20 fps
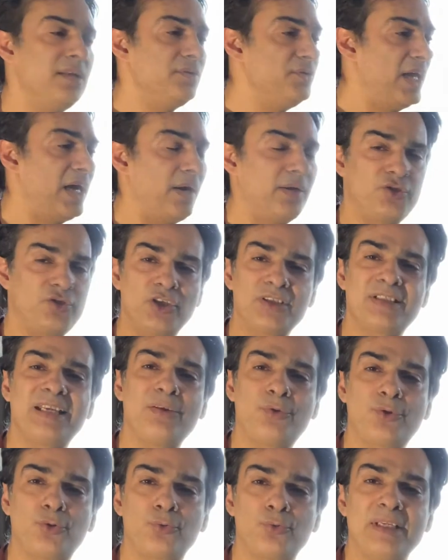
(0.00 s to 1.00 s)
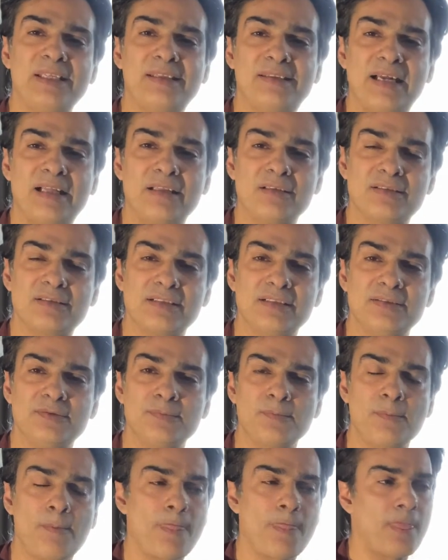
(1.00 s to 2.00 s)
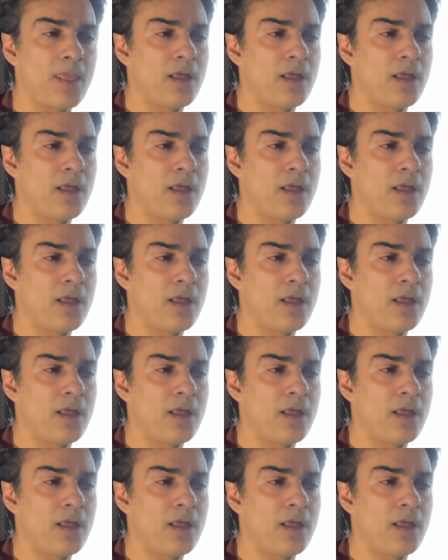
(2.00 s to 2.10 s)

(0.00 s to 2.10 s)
Now, I just hit 3,000